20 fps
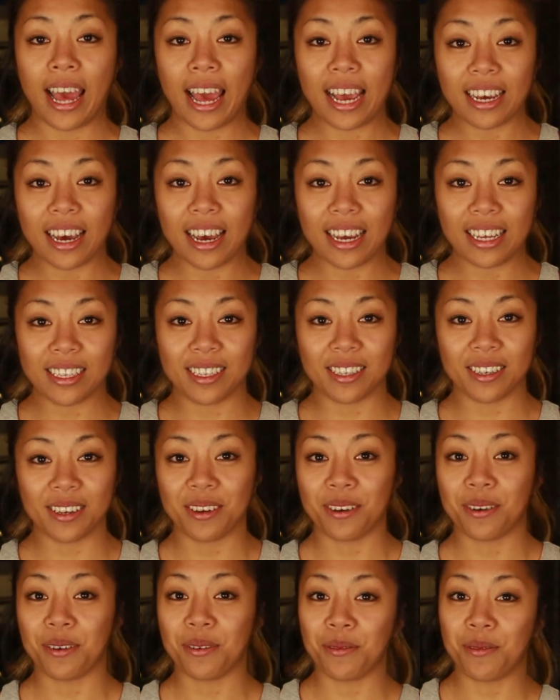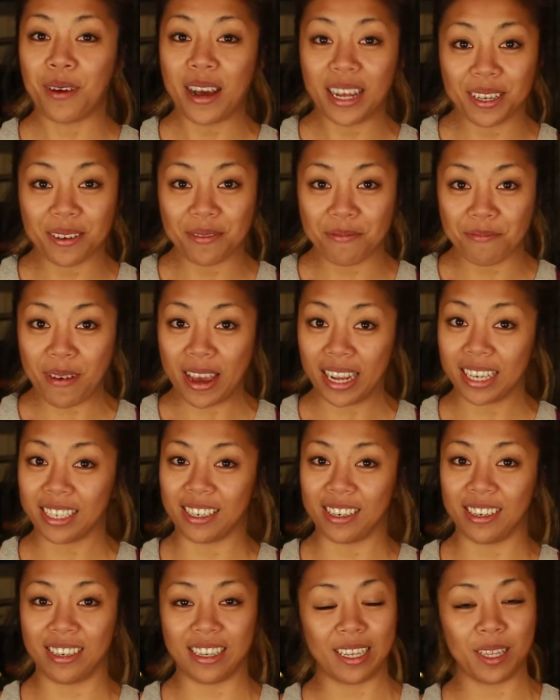Hey guys, welcome
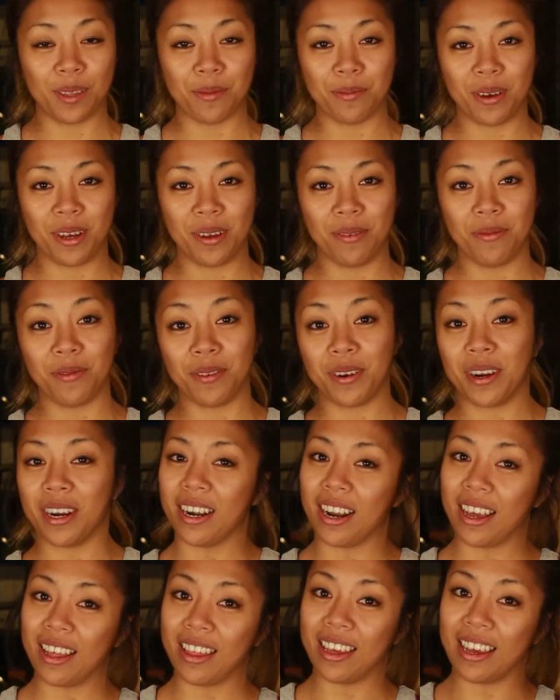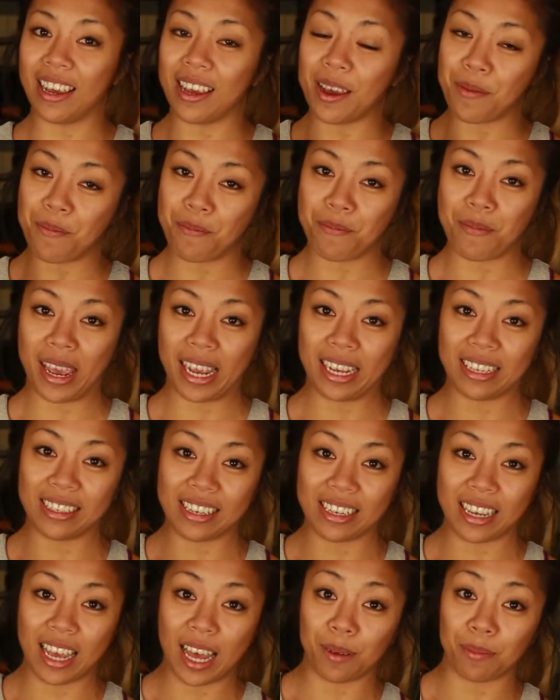back to Jits Mob for another
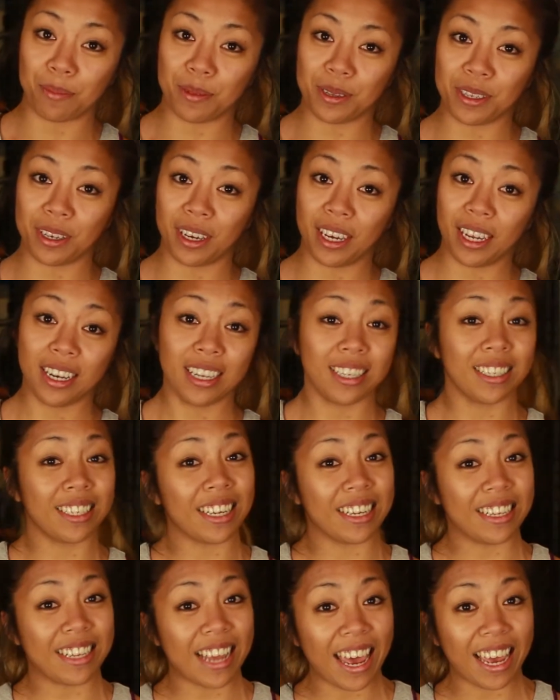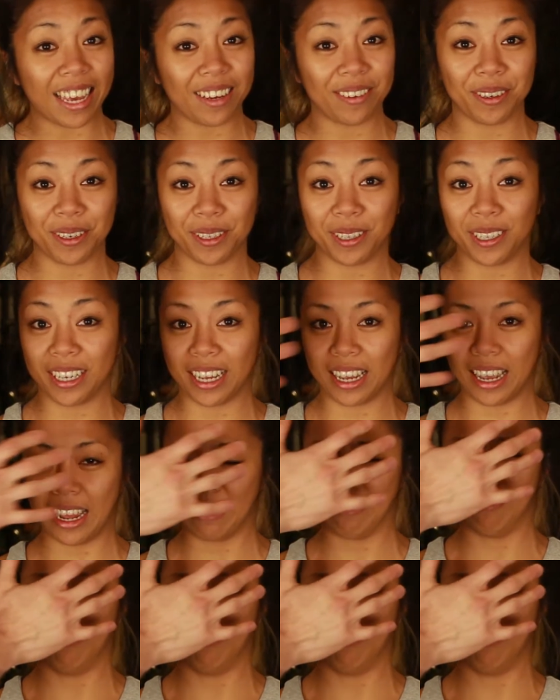amazing episode. Today we're looking